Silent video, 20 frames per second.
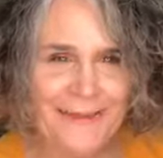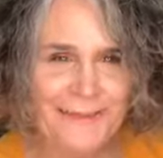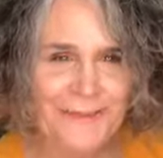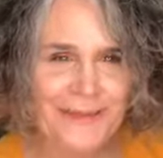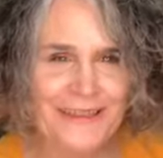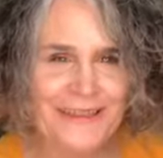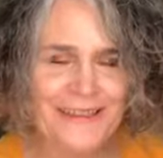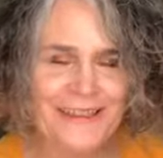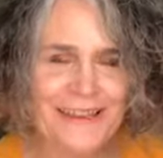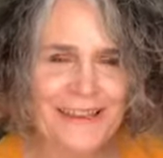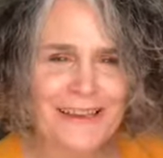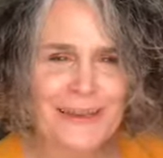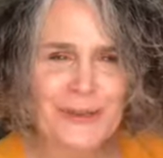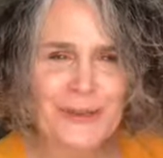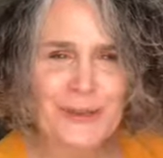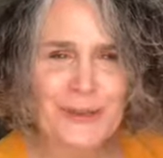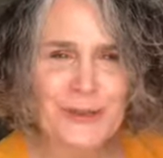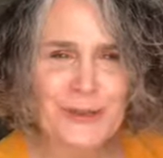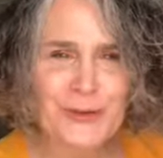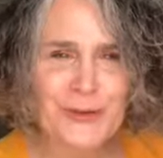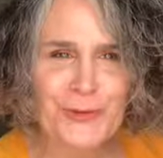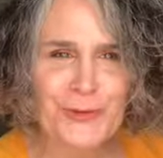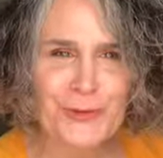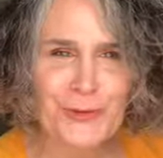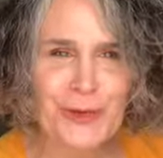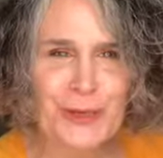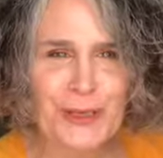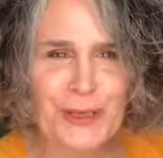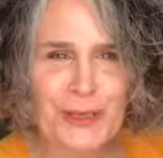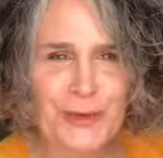am excited to
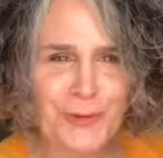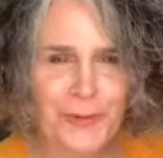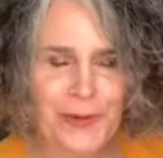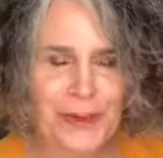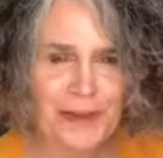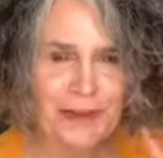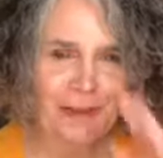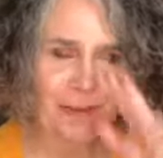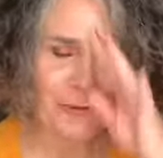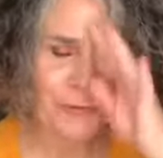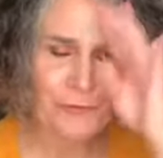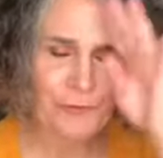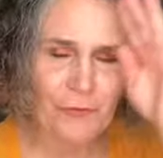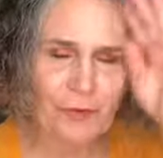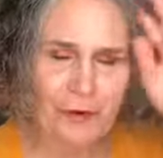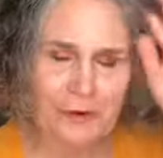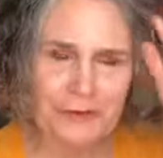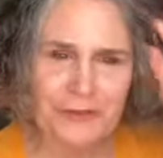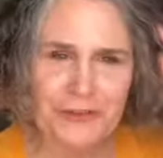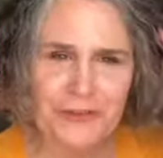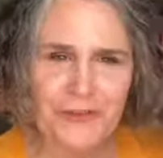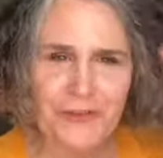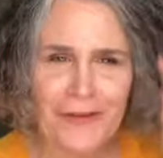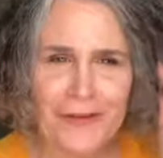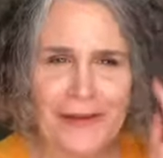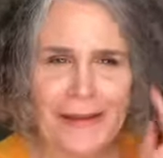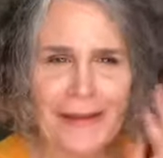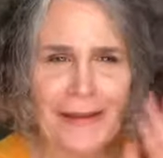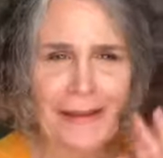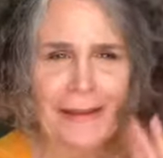bring you another Fragrance
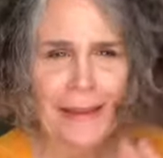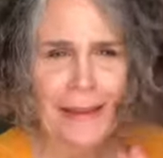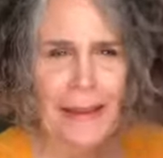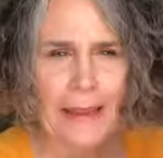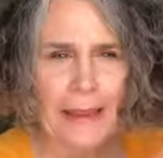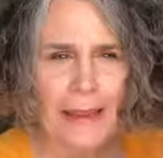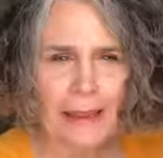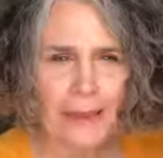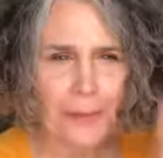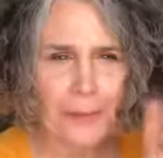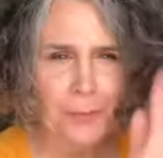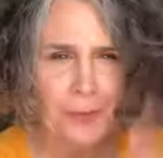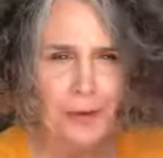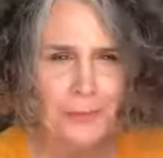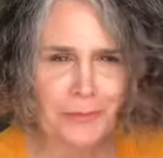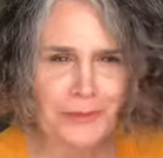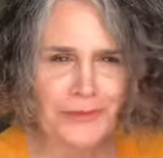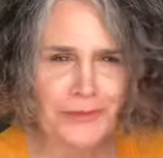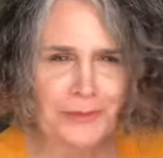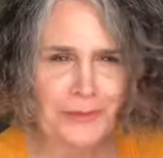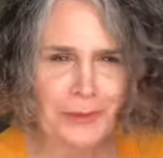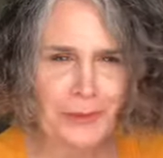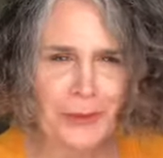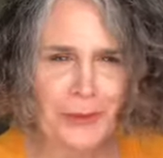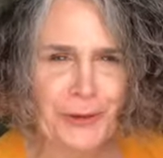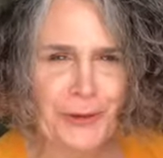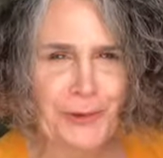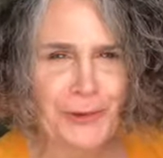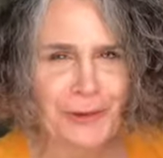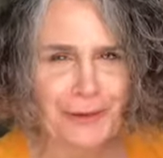Friday, and I promise it will
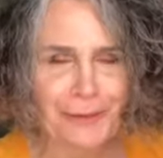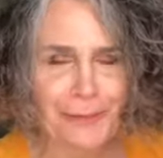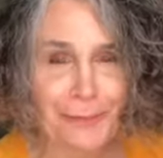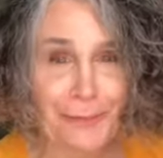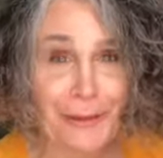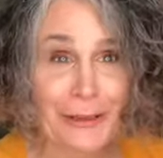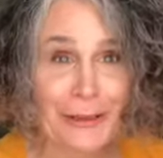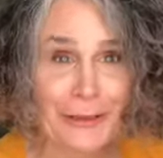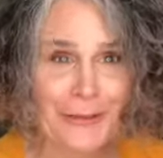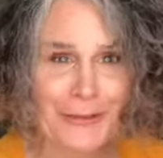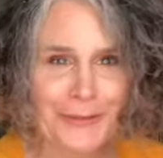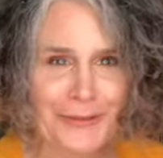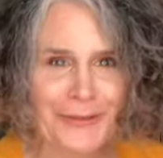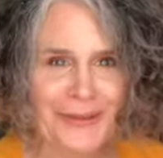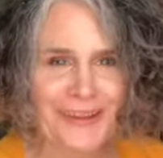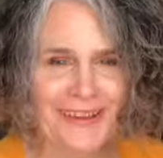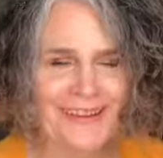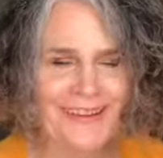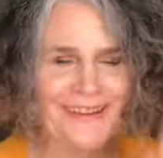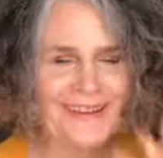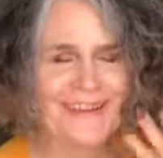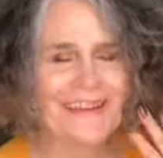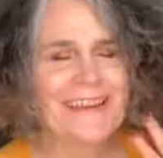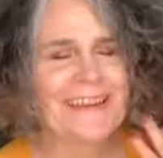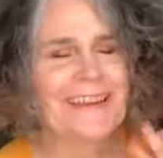go up today.